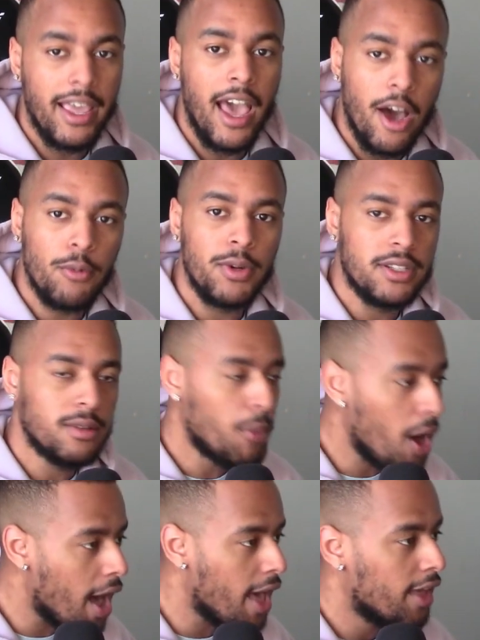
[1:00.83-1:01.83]
out with the
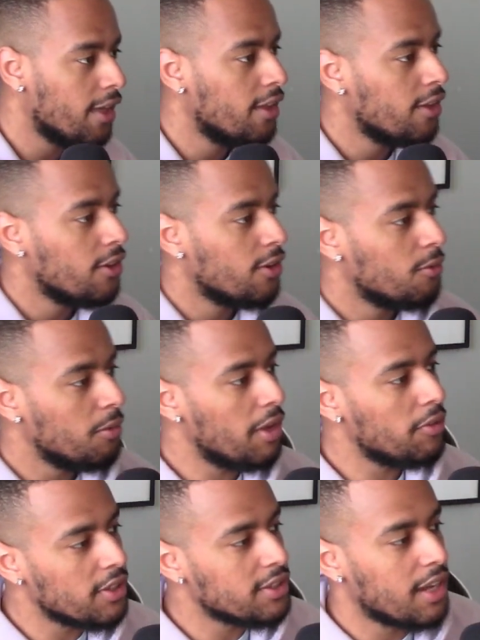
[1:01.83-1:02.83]
boy. We
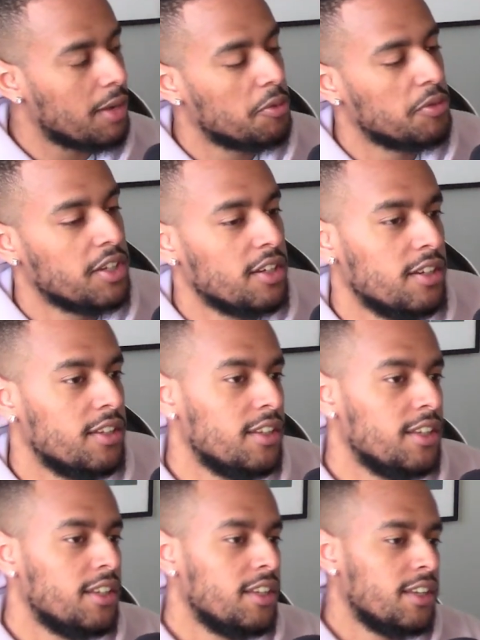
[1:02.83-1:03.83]
have a good time over here.
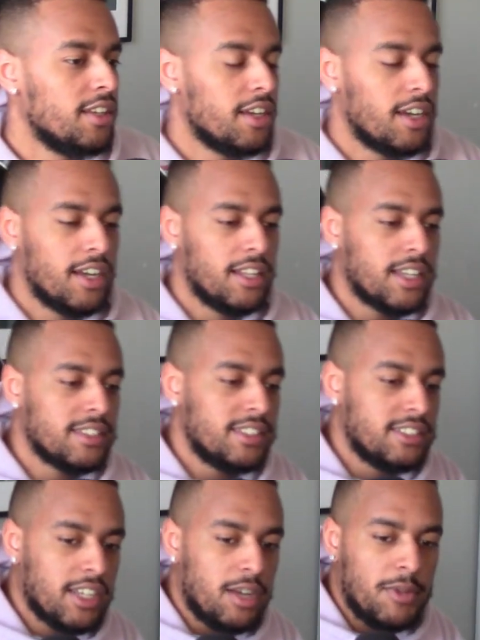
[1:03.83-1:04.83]
Like I
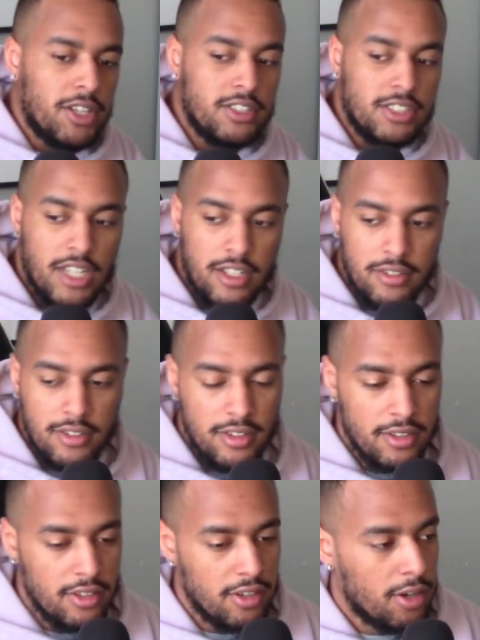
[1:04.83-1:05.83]
said, check out my other channel.
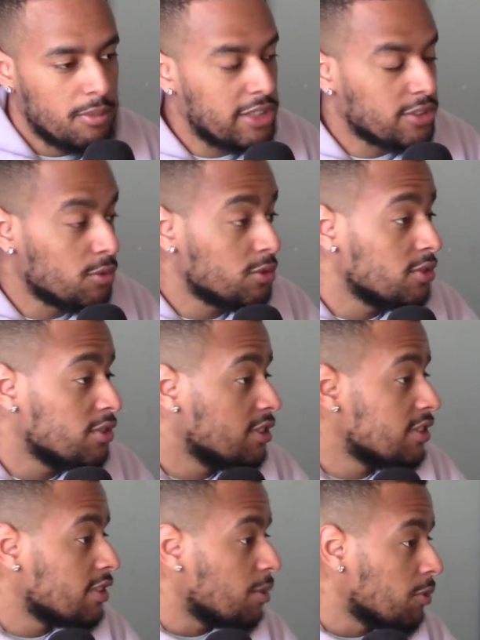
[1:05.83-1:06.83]
All my socials
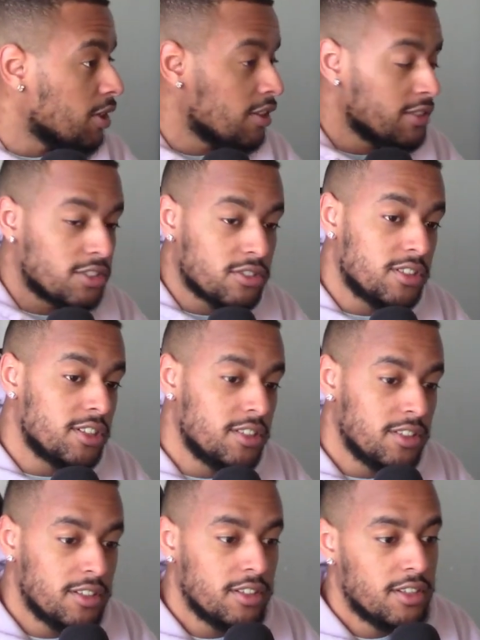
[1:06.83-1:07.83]
is somewhere on the screen.
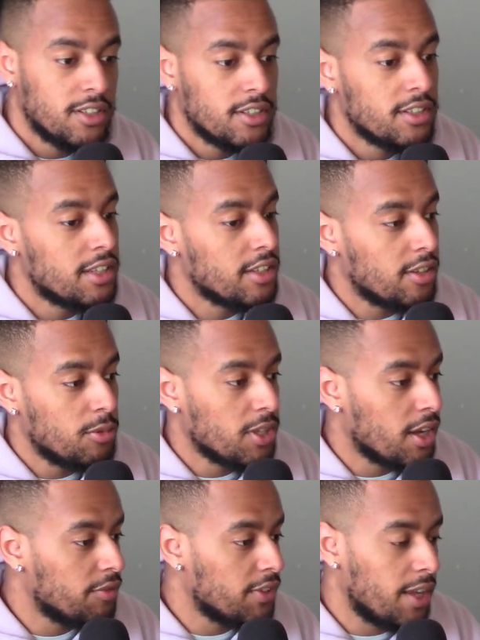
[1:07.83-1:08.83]
That's all we
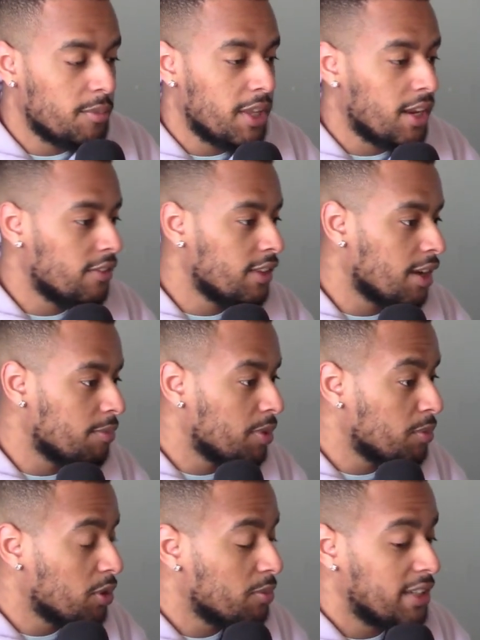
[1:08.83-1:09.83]
got for that, man. I think I
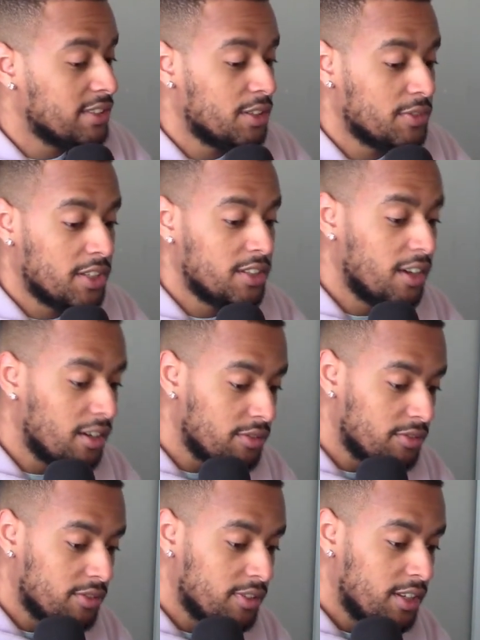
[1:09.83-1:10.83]
promoted myself
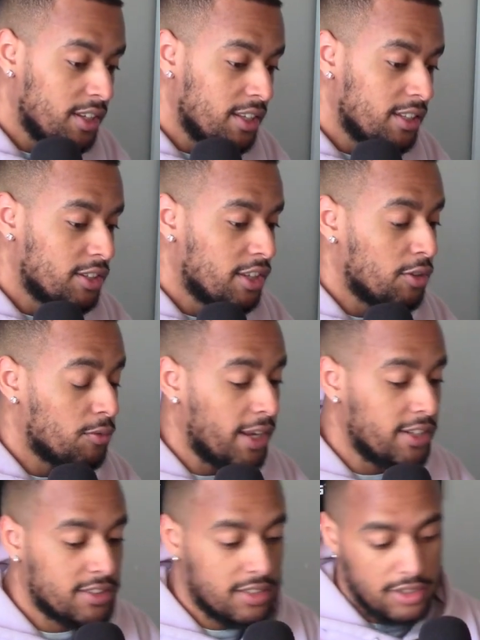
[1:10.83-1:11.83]
enough. Let's get right
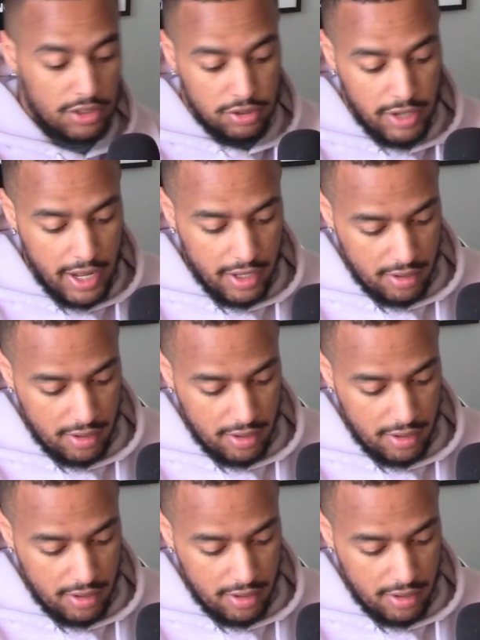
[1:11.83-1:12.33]
into the track.